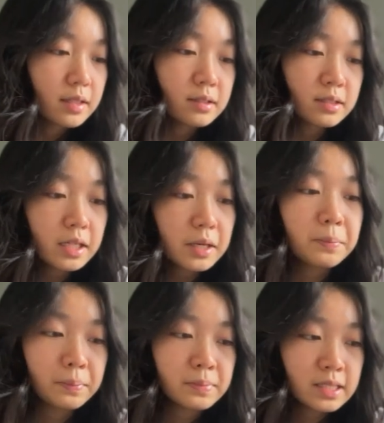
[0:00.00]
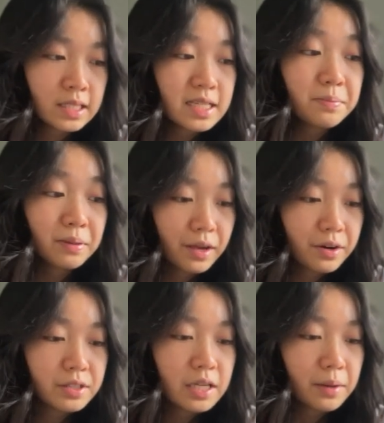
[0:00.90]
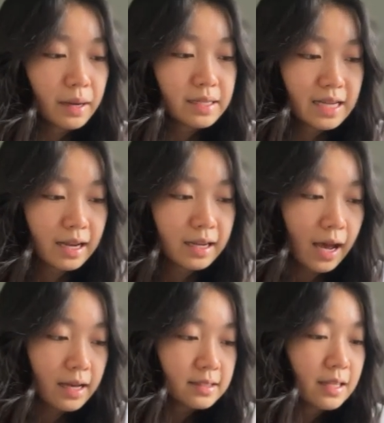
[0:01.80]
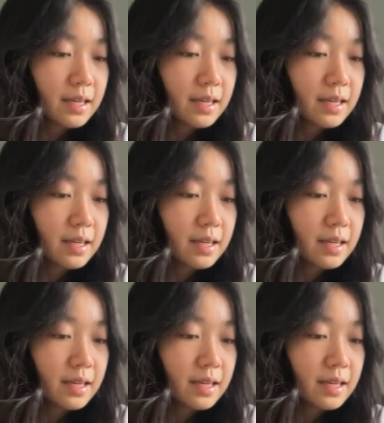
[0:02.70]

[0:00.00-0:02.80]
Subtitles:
CD players that my dad has.